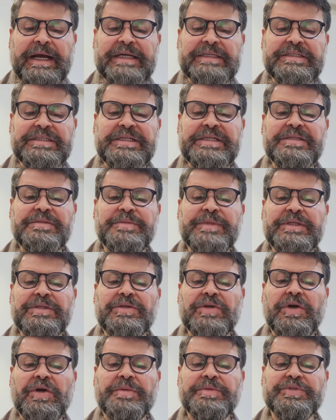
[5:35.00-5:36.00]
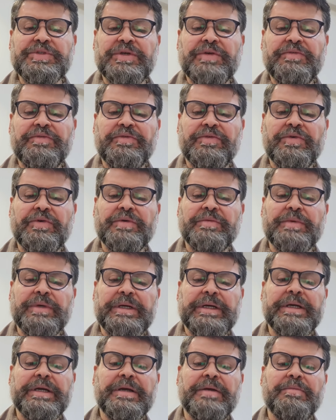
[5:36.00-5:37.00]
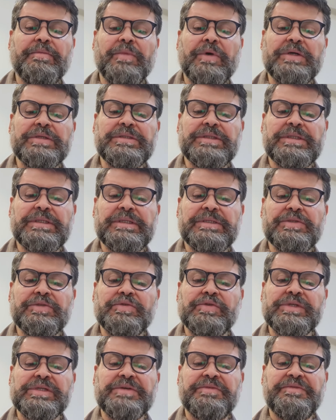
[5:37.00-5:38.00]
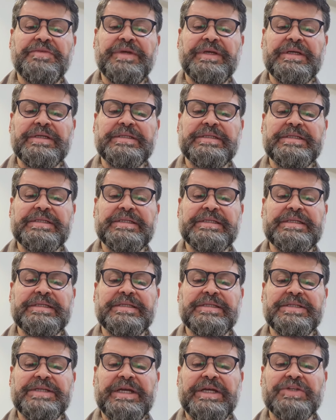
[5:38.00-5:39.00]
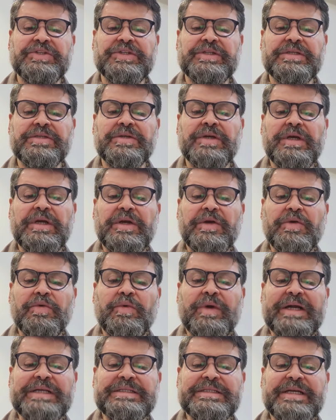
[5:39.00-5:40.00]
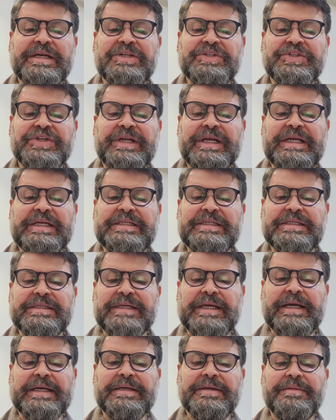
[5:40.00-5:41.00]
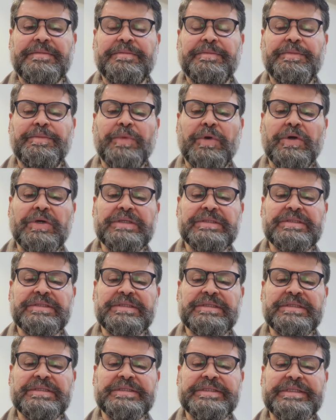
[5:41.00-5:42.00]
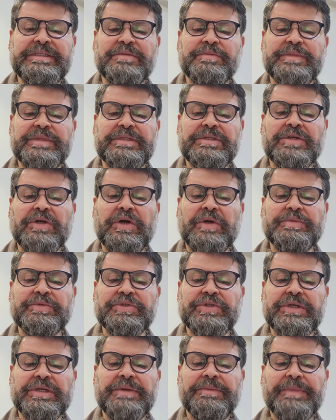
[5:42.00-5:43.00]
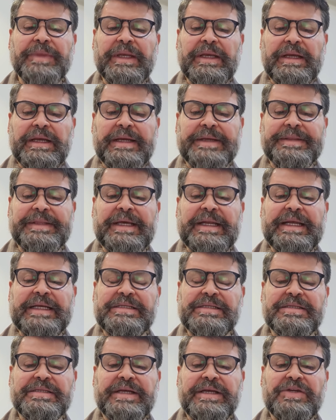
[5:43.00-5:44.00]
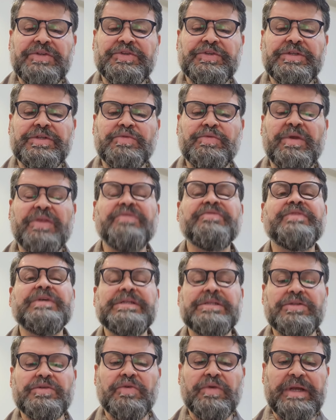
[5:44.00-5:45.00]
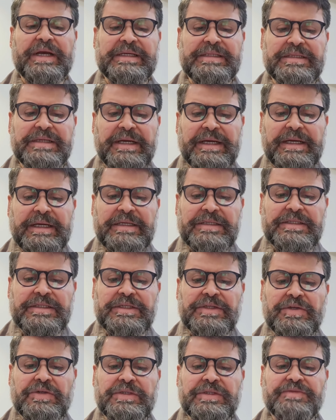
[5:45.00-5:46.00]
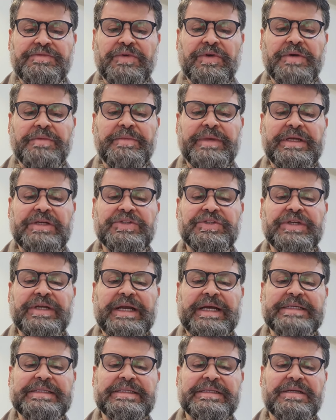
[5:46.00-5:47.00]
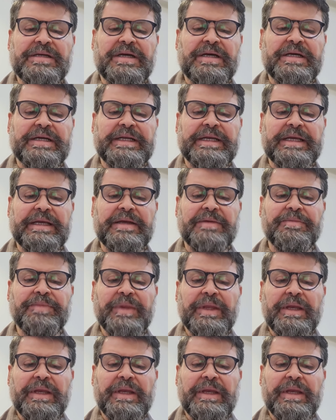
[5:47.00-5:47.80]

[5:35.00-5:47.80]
a treatment option for moderate to severe disease stages, while surgery is an important treatment option in the late stages with fistulas, sinus formation, and scarring.